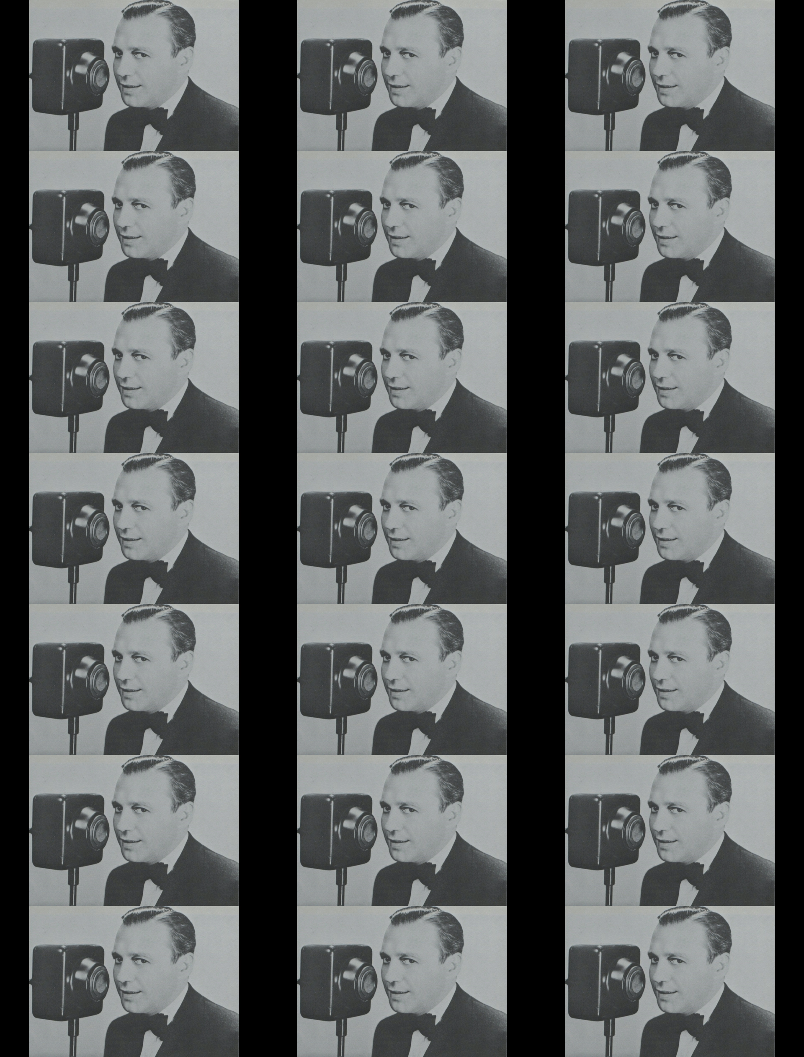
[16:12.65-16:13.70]

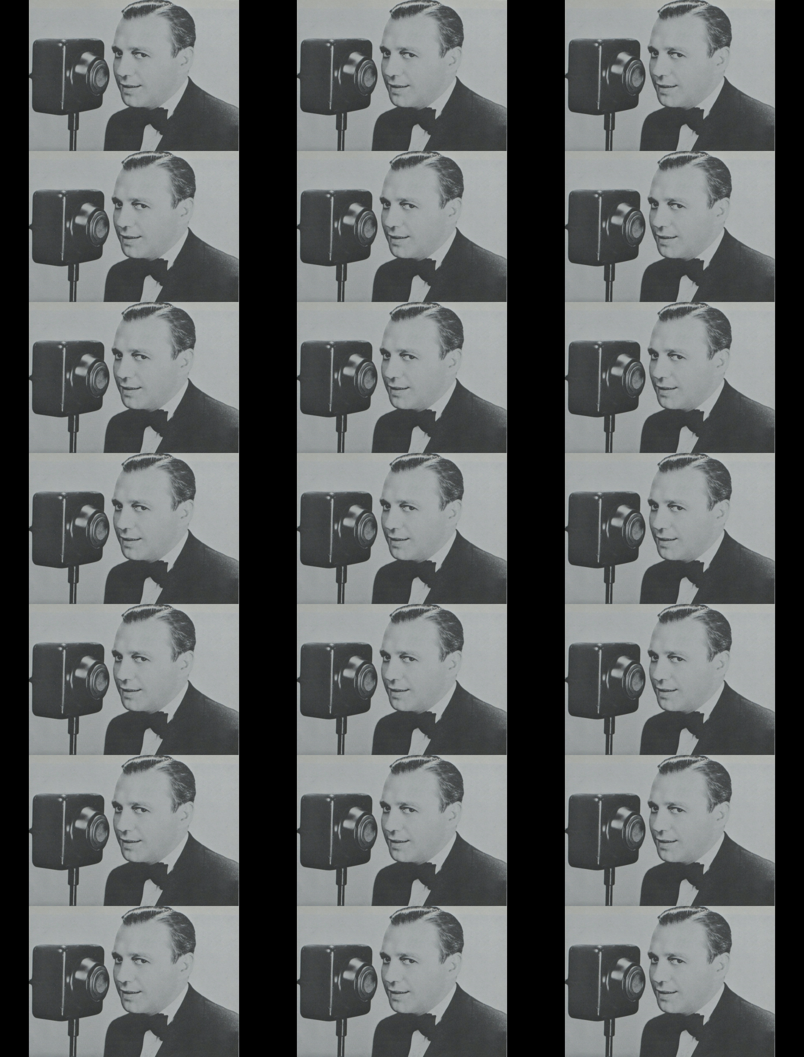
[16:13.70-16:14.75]

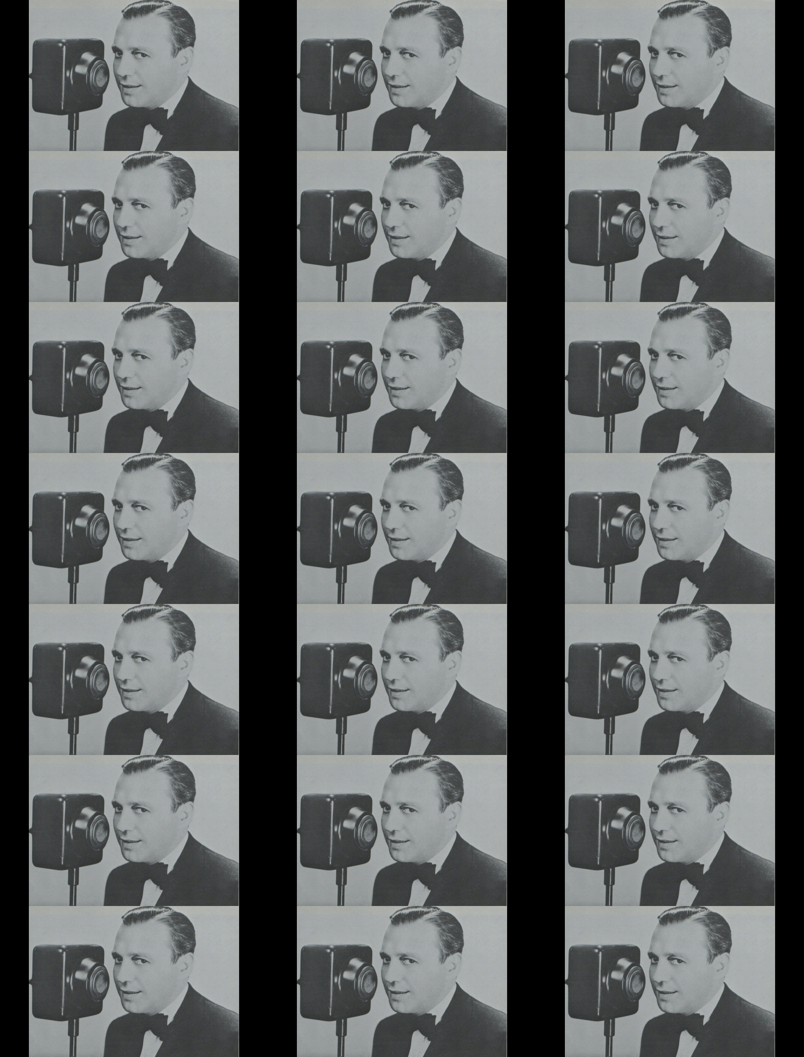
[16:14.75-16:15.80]

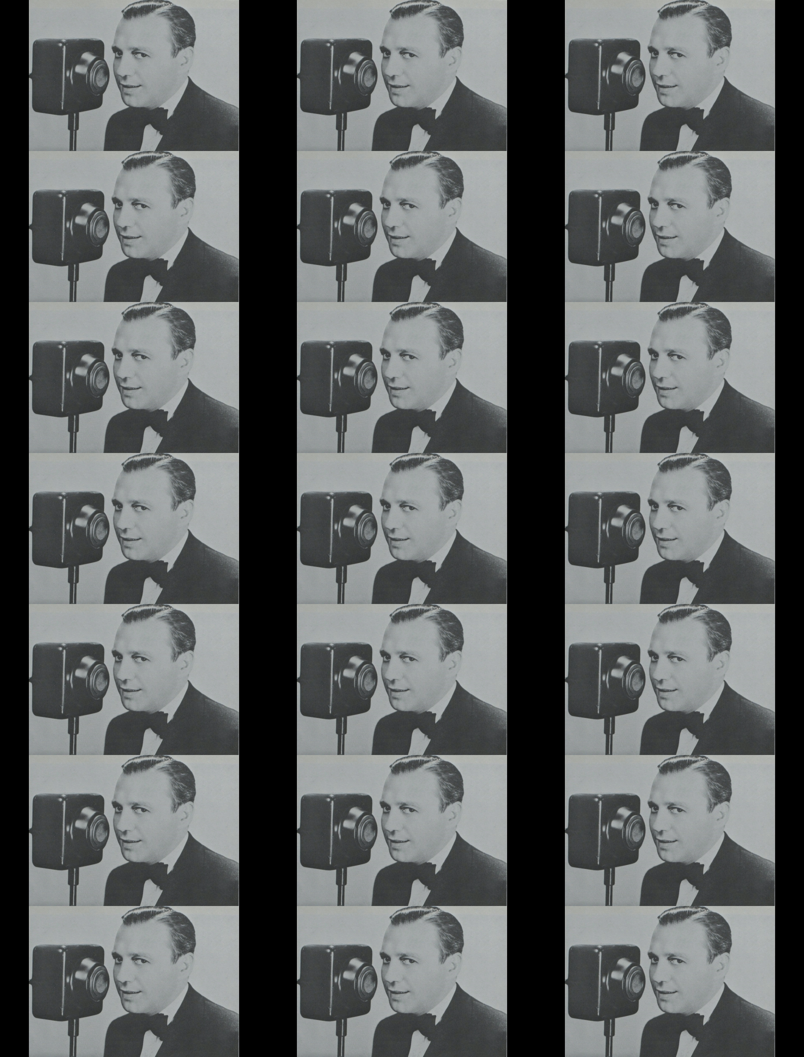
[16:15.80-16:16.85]

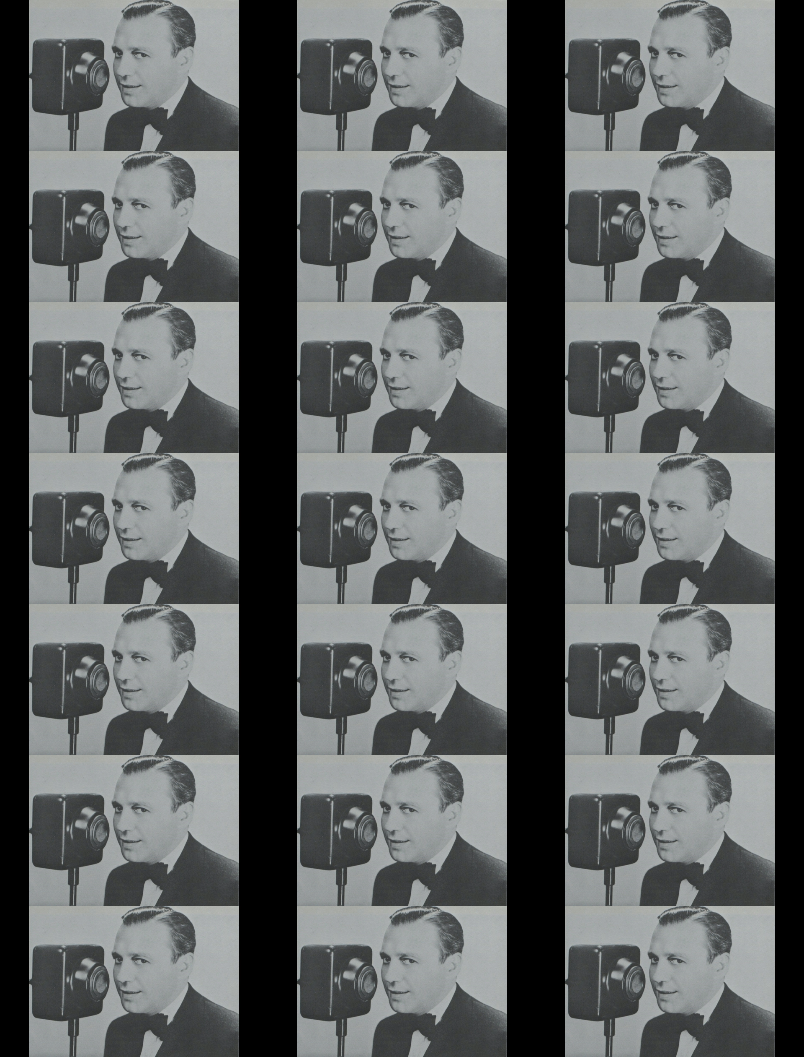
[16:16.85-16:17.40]
(no lip movement)